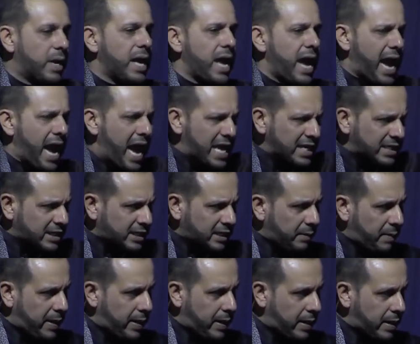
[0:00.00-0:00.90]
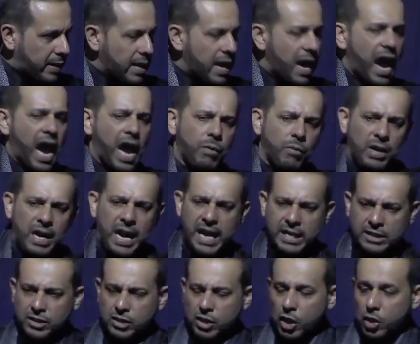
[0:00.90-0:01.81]
ask me, I will
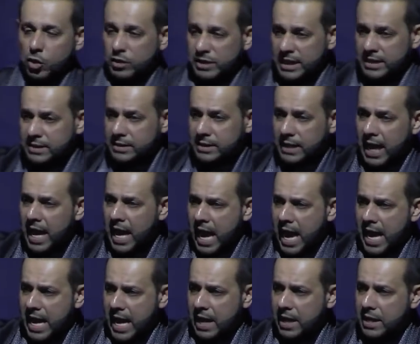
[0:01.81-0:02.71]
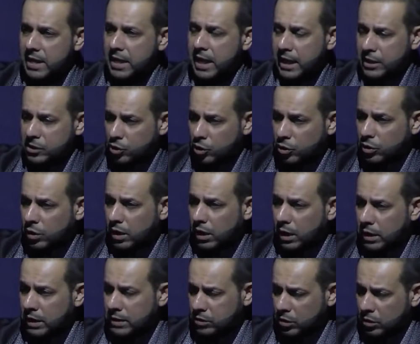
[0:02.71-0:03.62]
answer you. This ayah in Surah
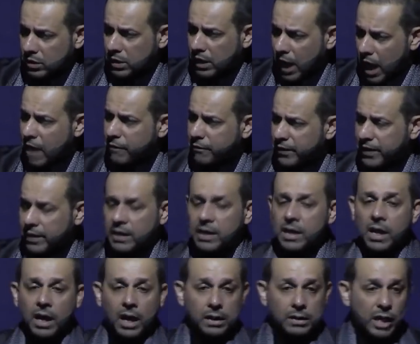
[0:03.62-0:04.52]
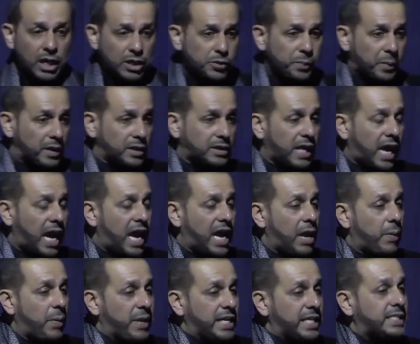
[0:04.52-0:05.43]
Ghafir, Allah subhanahu wa ta'ala,
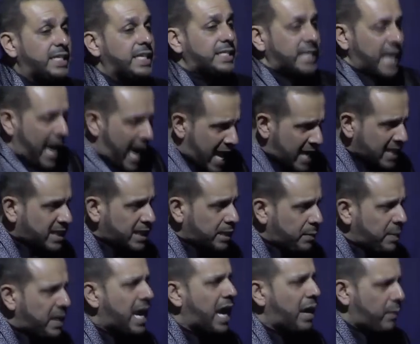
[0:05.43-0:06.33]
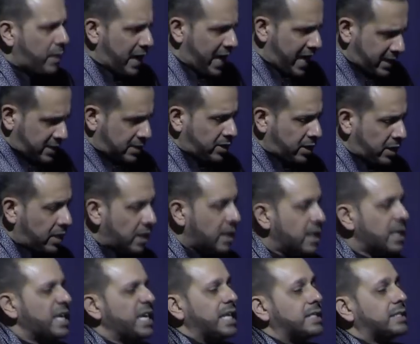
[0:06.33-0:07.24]
when He says, ask me, I will answer,
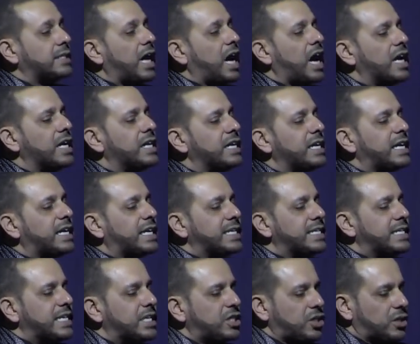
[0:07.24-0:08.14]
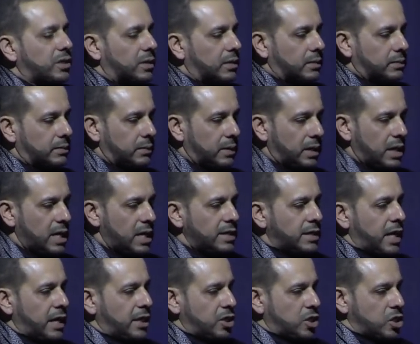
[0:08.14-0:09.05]
is unconditional.
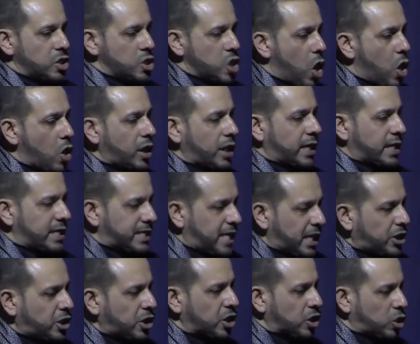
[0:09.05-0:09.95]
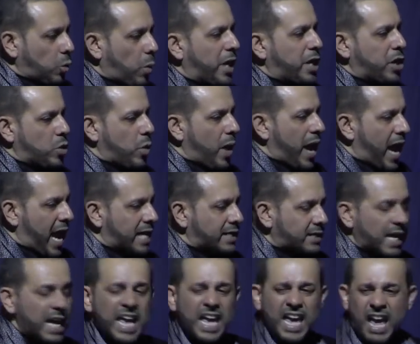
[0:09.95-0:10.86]
There is no condition to when you ask.
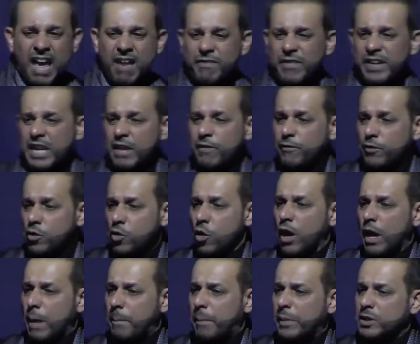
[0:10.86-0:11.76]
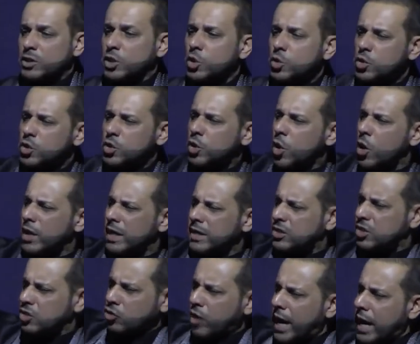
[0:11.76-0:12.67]
Even if you are a person who's gone
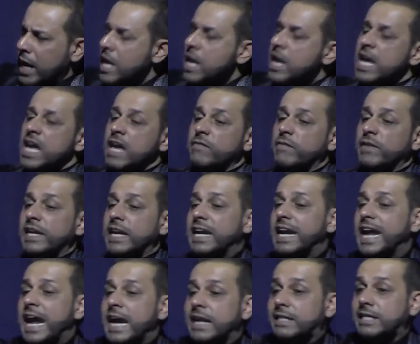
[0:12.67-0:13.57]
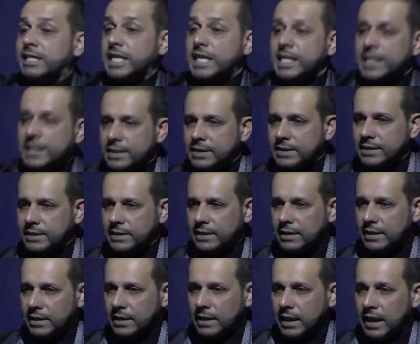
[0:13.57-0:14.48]
astray, even an atheist,
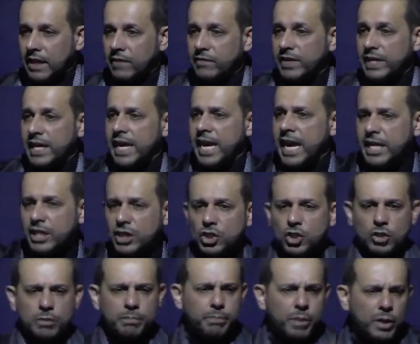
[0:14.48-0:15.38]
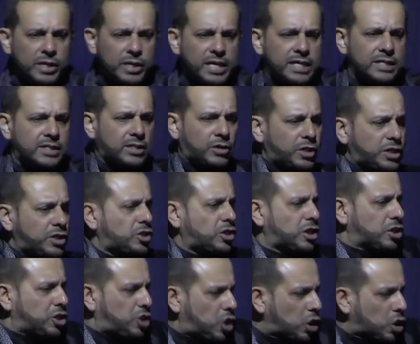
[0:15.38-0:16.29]
even a Hindu, Buddhist,
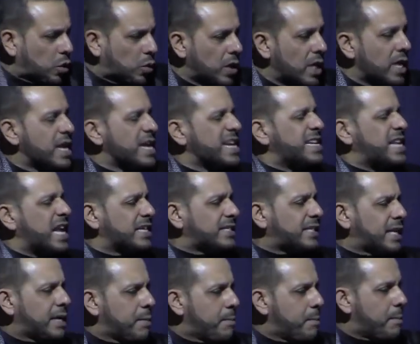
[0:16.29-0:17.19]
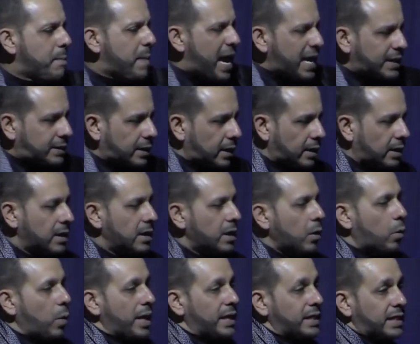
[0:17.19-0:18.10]
Christian, Jew, doesn't matter.
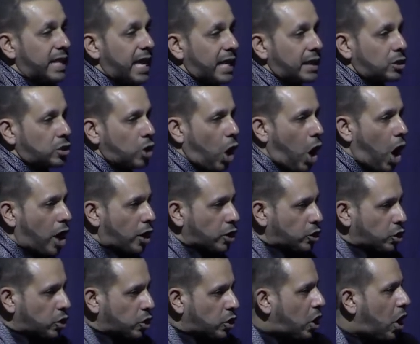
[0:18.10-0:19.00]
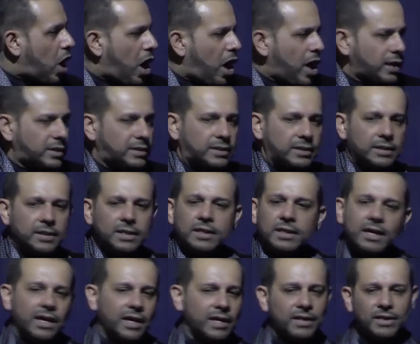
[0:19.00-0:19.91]
When they talk to God,
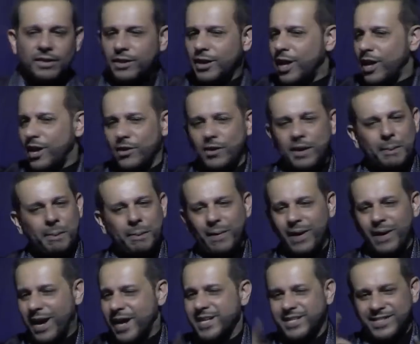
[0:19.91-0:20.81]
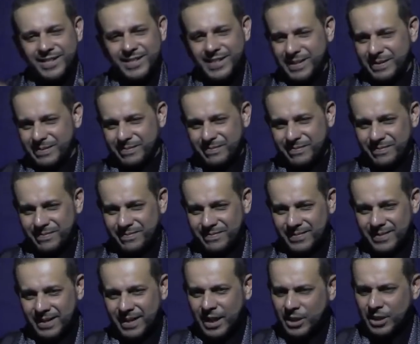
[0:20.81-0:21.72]
Allah replies them.
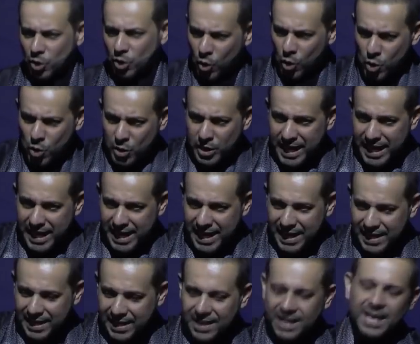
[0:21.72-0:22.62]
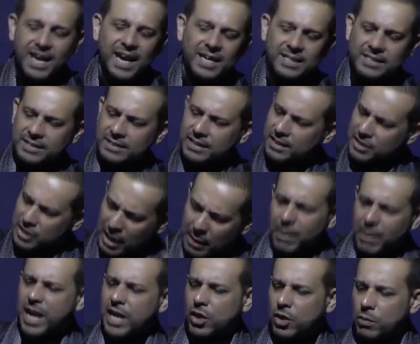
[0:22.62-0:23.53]
Ad'uni astajib
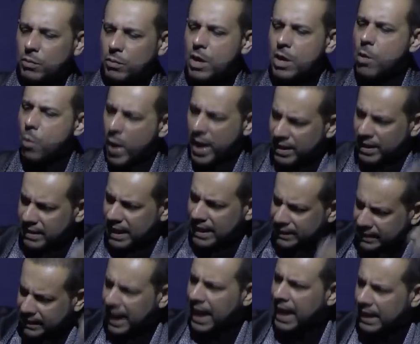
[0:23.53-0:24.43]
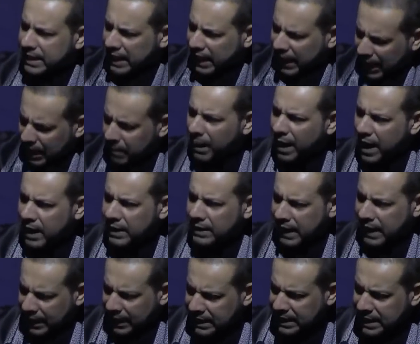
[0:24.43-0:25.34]
lakum wa idha sa'alaka ibadi
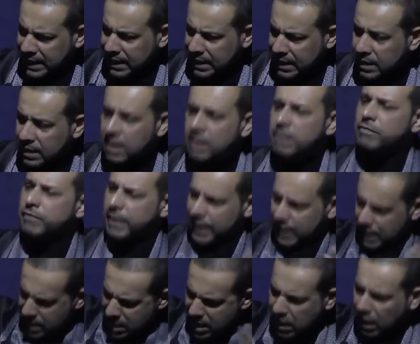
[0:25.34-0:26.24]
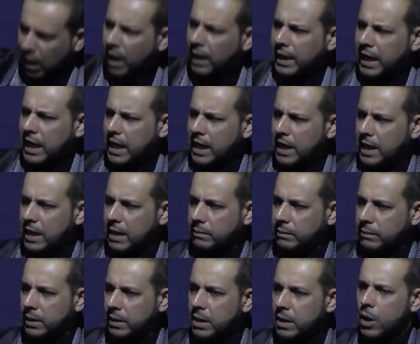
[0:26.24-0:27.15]
anni fa inni qareeb
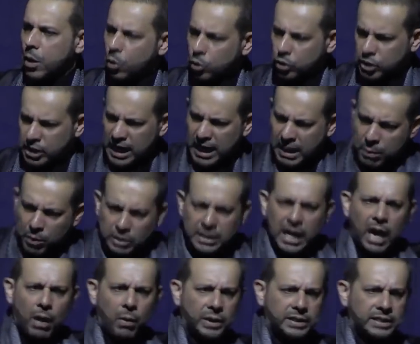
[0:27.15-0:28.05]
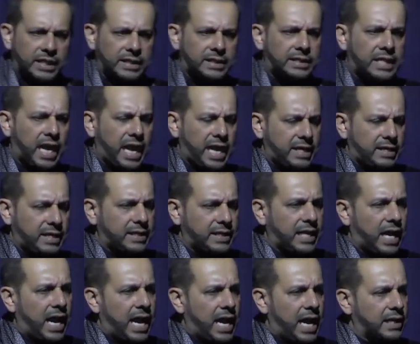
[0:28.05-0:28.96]
ujibu da'wat ad-da'i idha
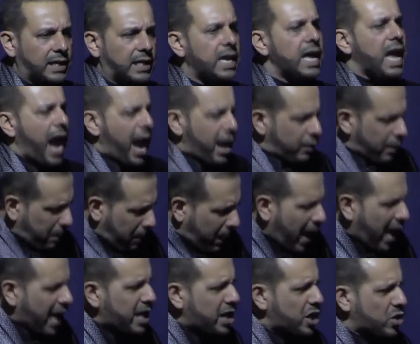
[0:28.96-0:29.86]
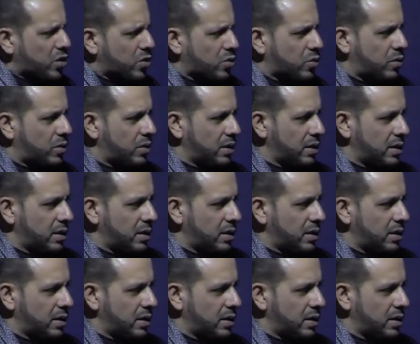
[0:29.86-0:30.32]
da'an. I reply you.